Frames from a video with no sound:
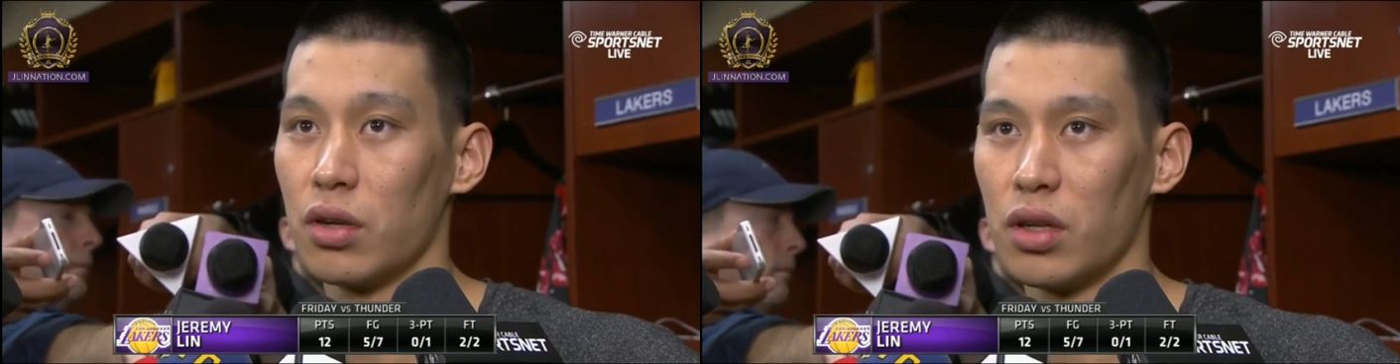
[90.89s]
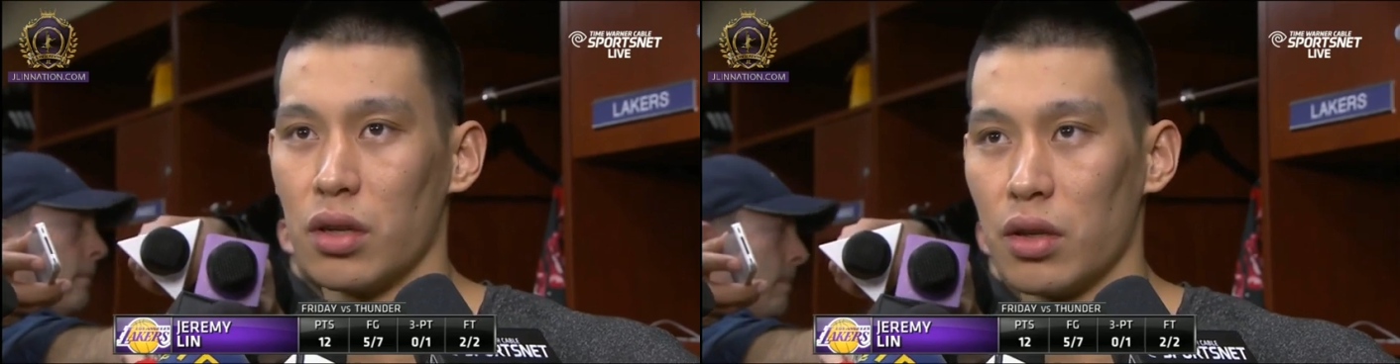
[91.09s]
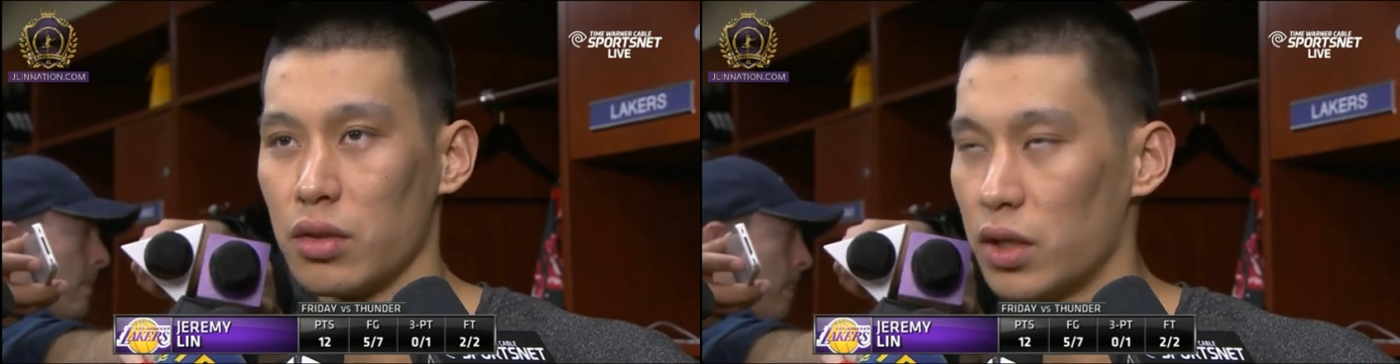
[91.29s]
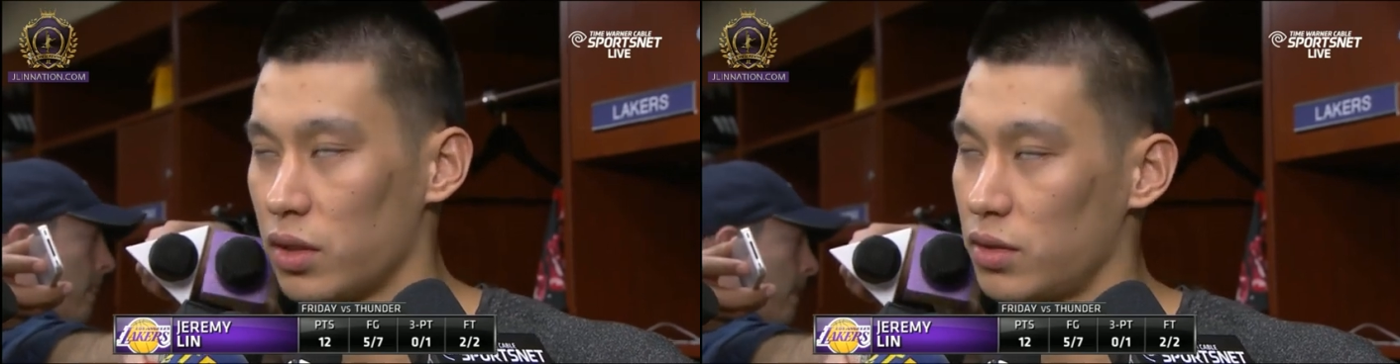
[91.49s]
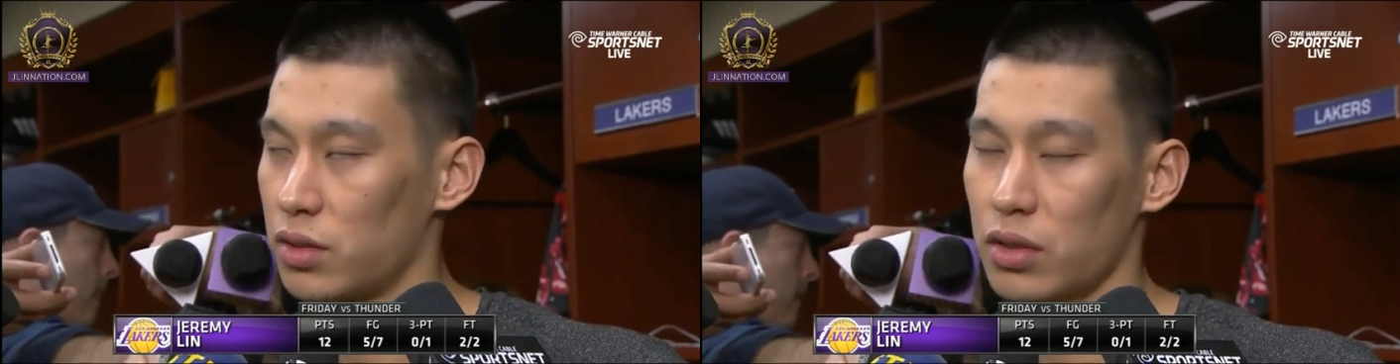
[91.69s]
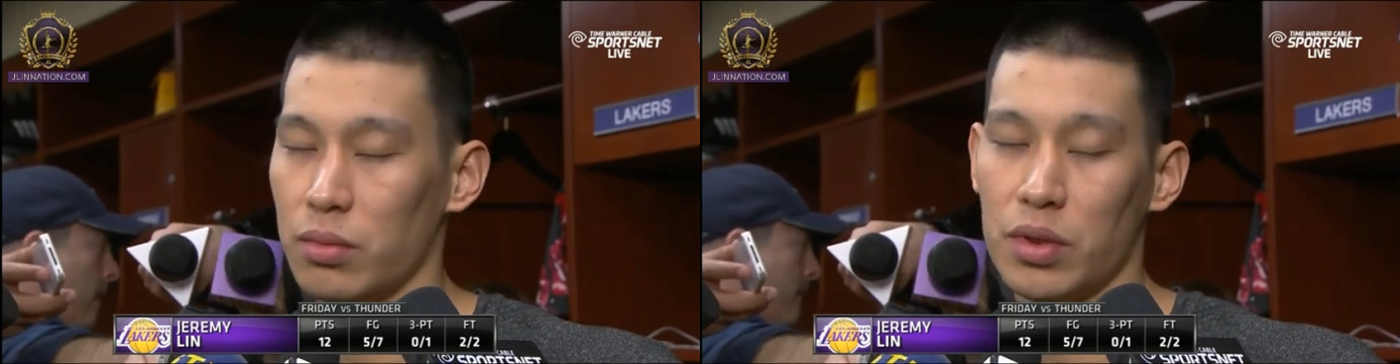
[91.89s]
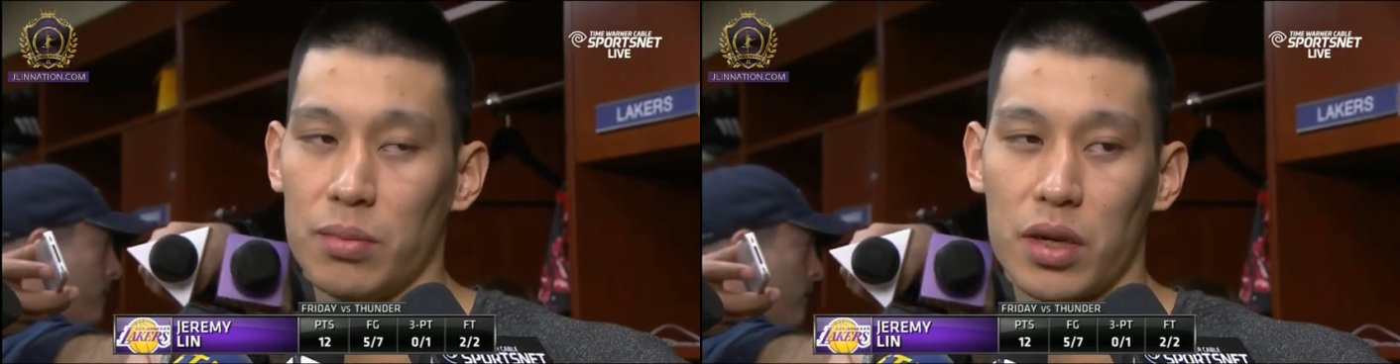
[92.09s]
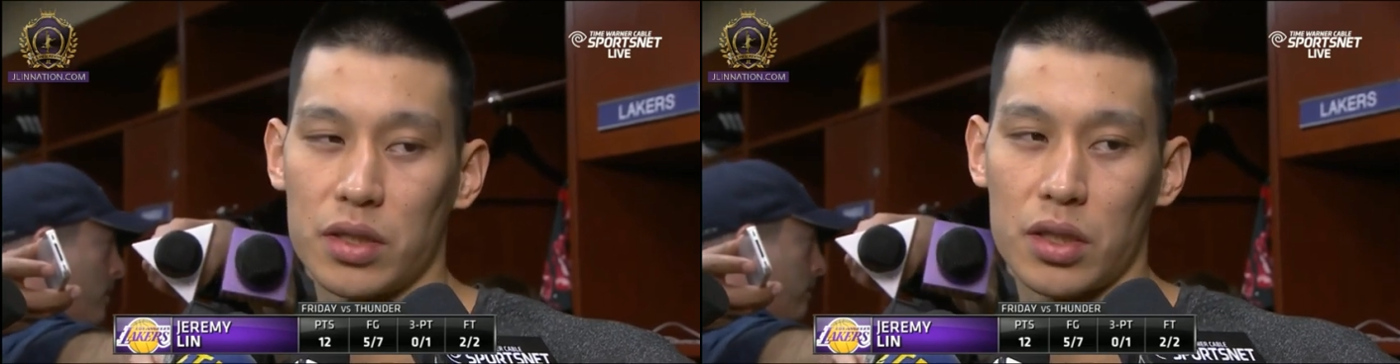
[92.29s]
On other nights, it's going to be
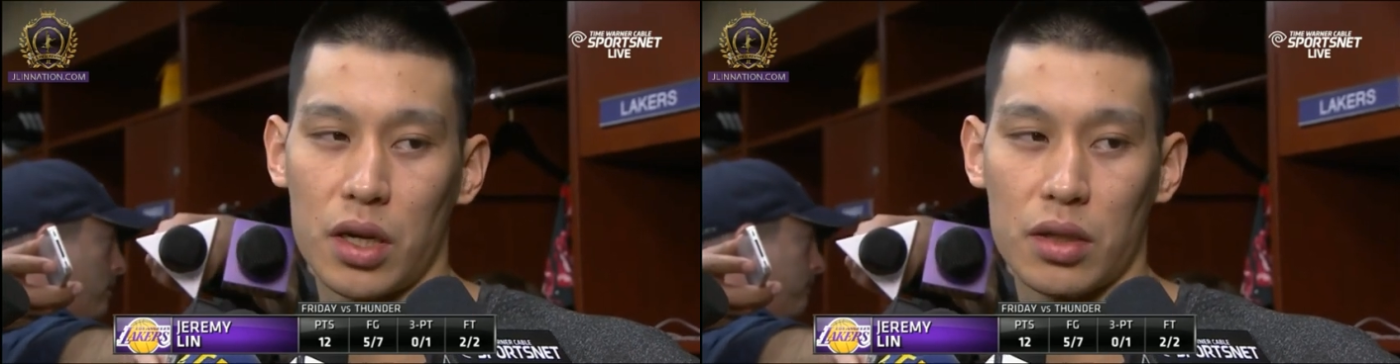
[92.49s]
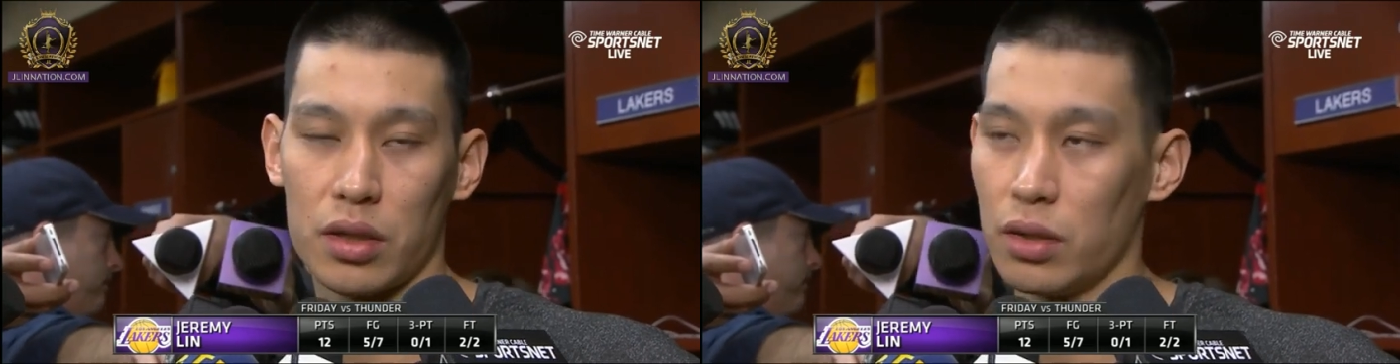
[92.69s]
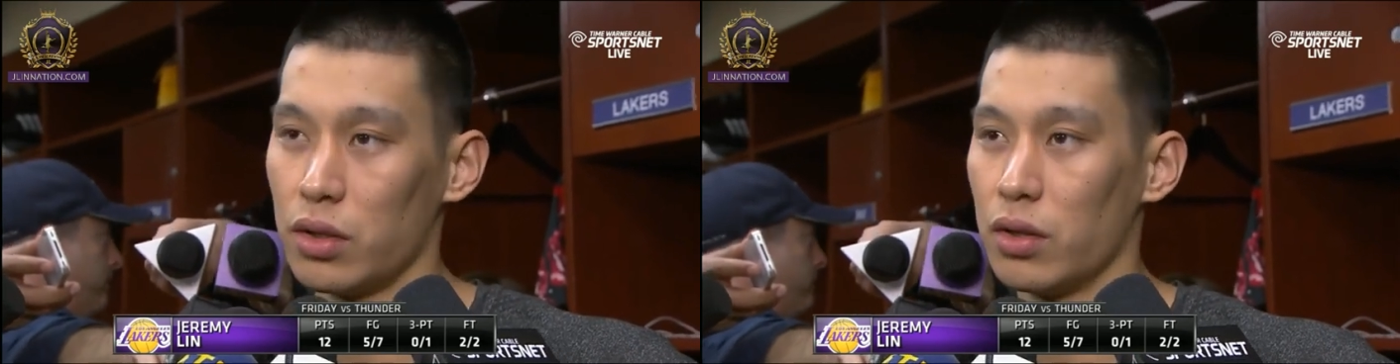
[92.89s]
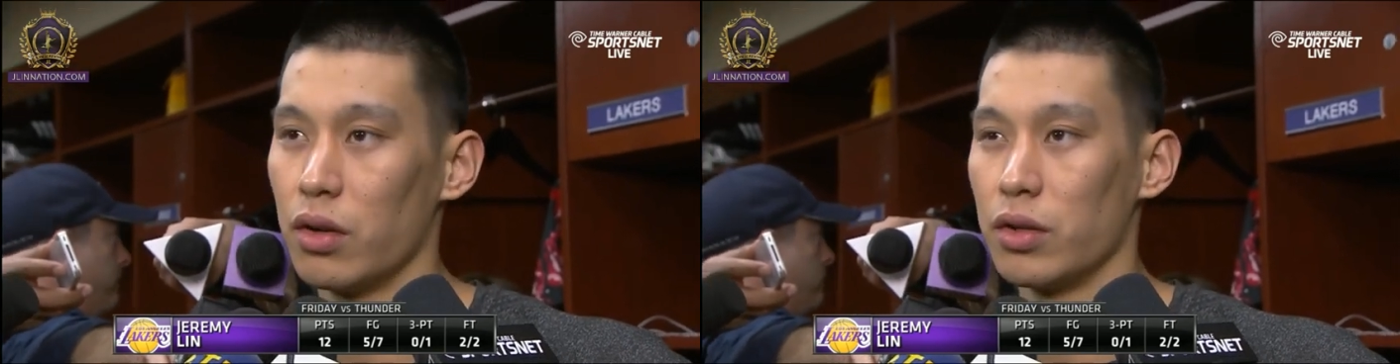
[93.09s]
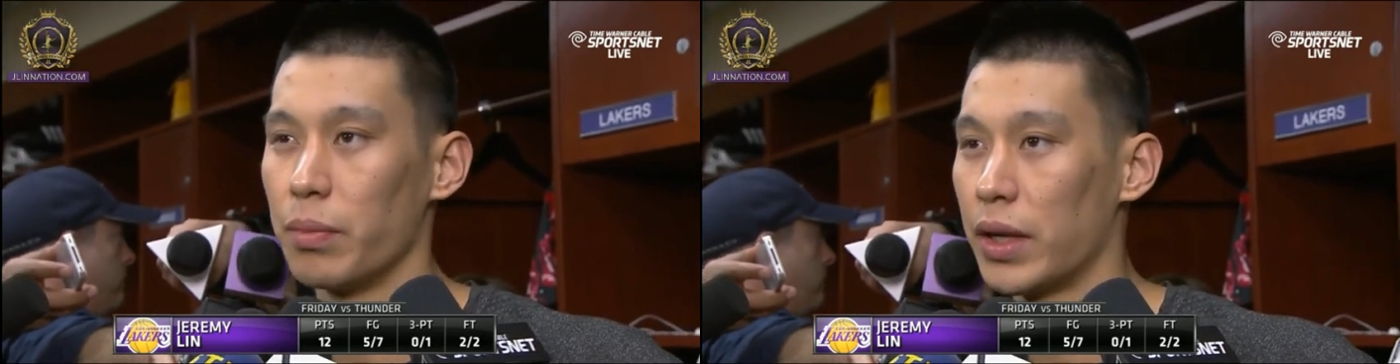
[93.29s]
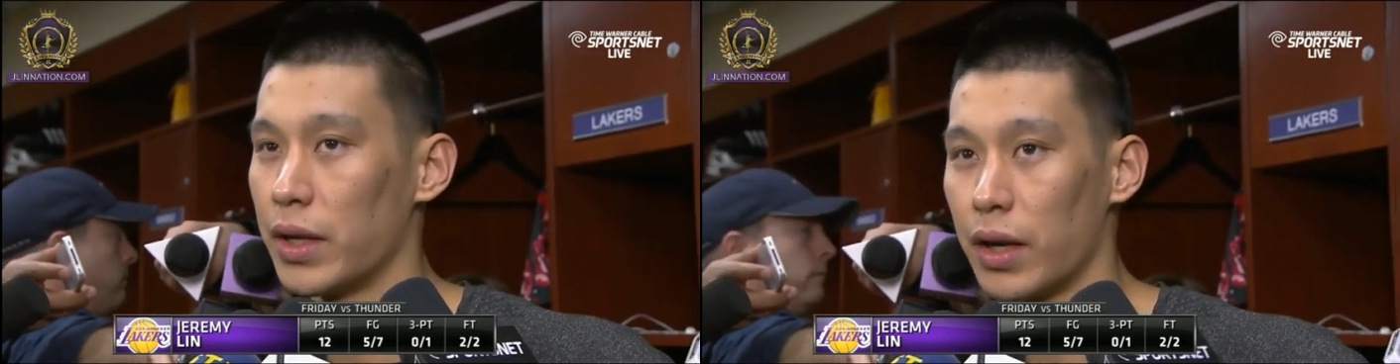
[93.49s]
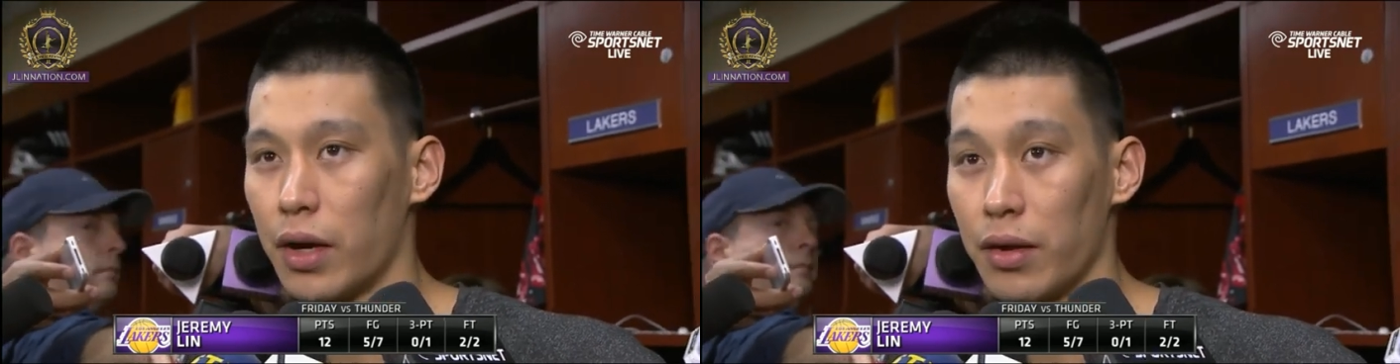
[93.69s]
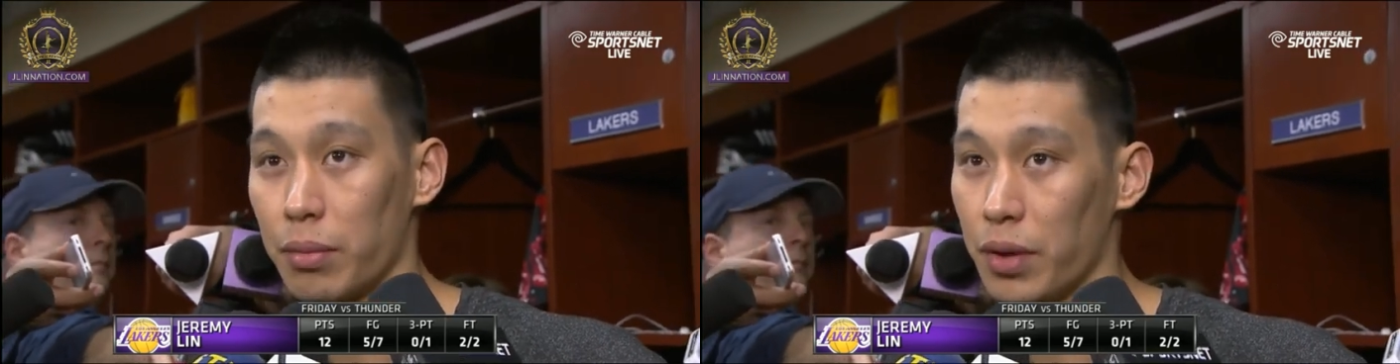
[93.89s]
my shot, and you know, depending on
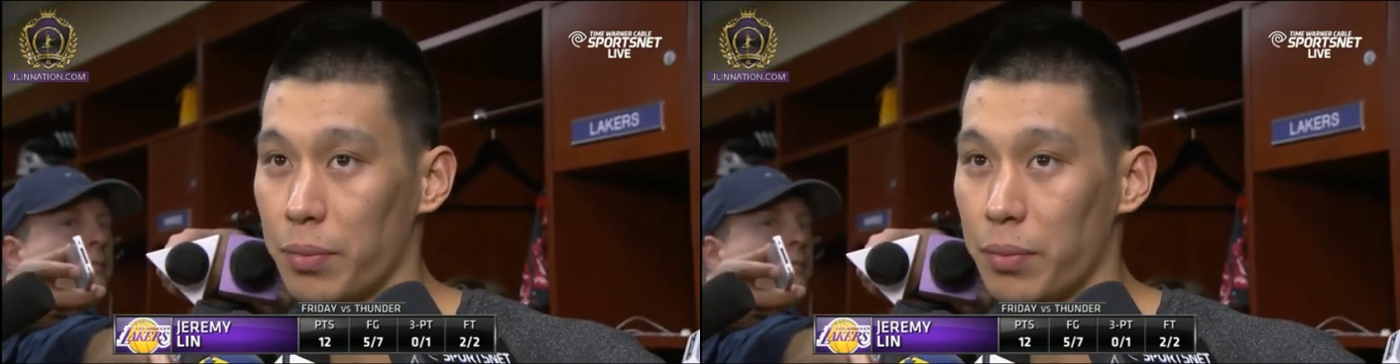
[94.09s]
how they play